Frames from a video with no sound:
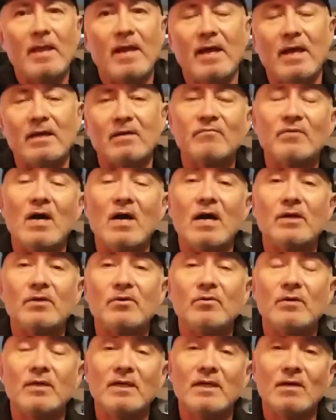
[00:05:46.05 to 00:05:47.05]
and if
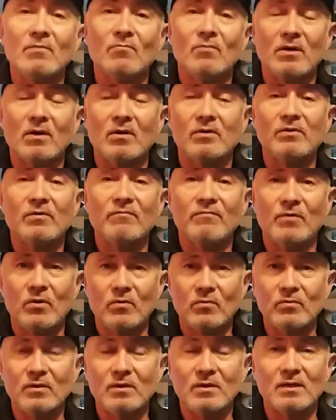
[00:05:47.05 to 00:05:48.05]
not, you can get one on your
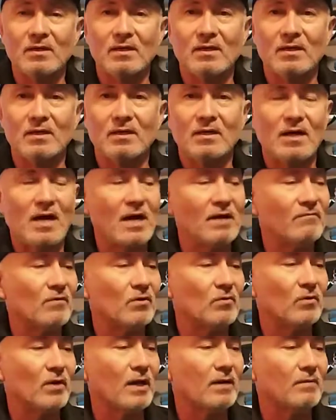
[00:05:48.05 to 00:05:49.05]
phone,
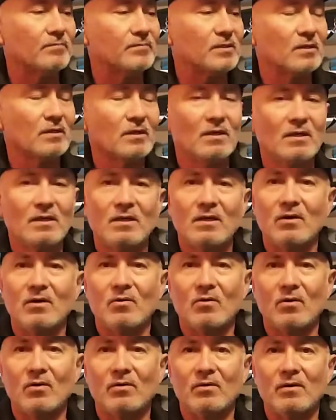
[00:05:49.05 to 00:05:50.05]
iPhone apps
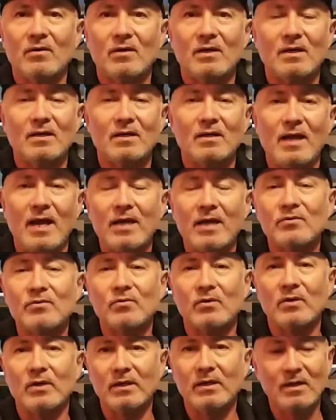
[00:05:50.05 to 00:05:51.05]
or
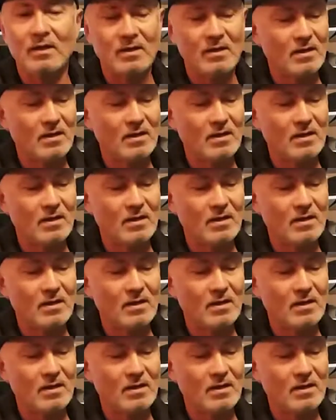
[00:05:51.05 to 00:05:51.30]
Android.